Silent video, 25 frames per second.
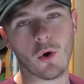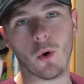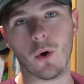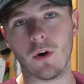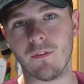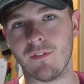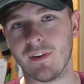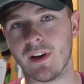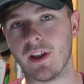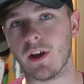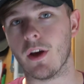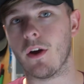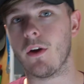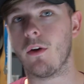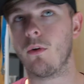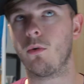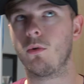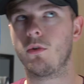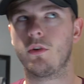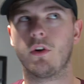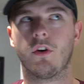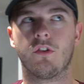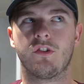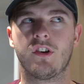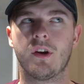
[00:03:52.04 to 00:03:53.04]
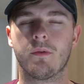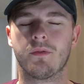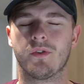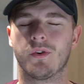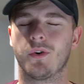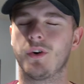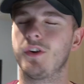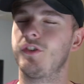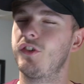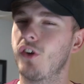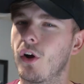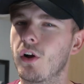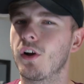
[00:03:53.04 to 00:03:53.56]
Ahoy video, well not Chips
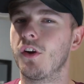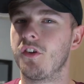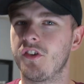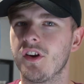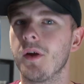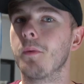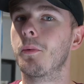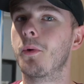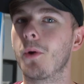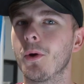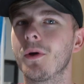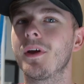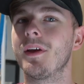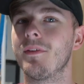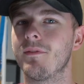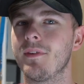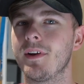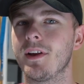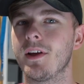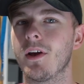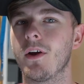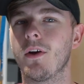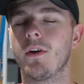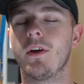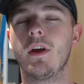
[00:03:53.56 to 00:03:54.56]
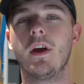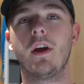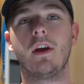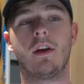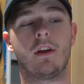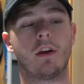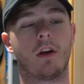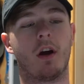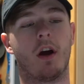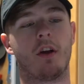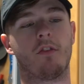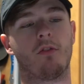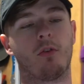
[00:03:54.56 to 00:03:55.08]
Ahoy, chocolate chip cookie video,
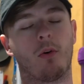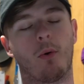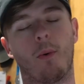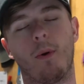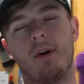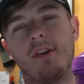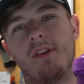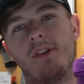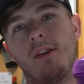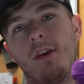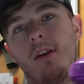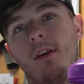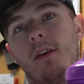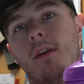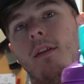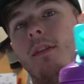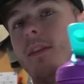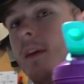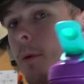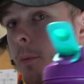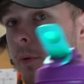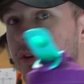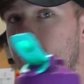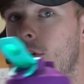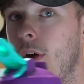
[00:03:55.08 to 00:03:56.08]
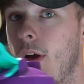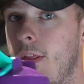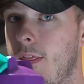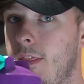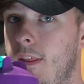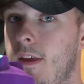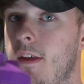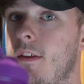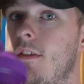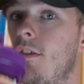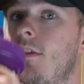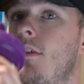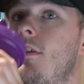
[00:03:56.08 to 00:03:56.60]
you guys requested that we tried
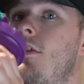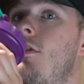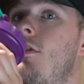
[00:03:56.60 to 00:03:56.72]
this.